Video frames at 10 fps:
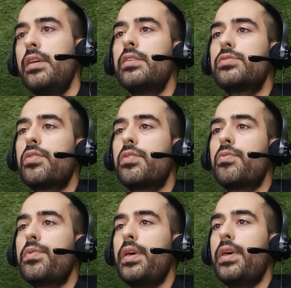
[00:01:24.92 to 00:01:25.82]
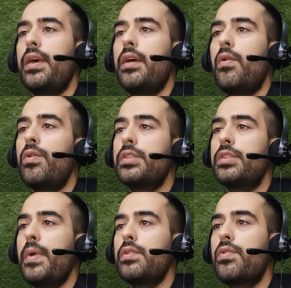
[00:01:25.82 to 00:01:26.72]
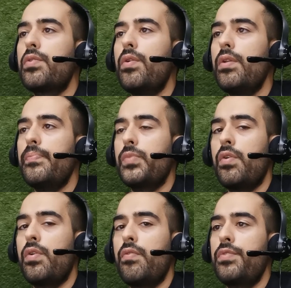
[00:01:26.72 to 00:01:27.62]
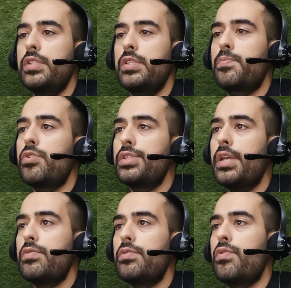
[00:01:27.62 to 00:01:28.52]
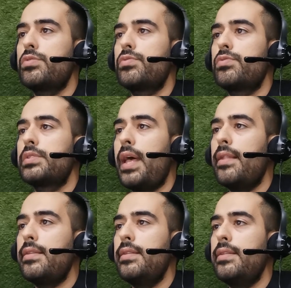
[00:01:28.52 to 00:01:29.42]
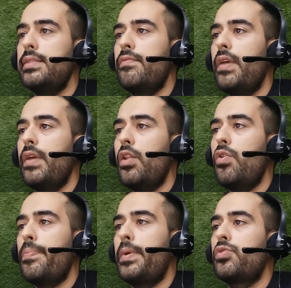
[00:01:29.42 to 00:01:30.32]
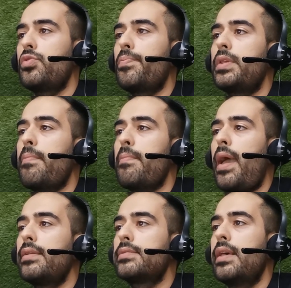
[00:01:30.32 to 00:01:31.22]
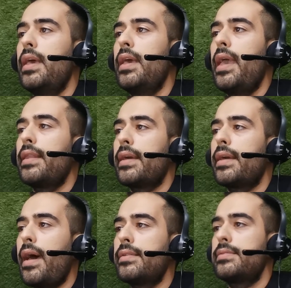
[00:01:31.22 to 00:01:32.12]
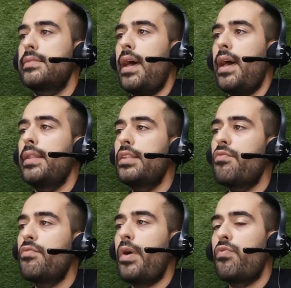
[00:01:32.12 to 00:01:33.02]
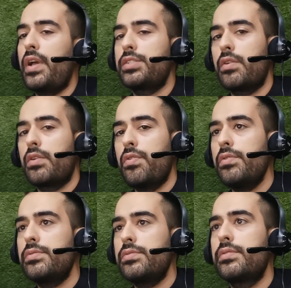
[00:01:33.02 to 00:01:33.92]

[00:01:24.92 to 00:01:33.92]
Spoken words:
So the ultimate goal of this project was to study, develop, and optimize enhanced additive manufacture cores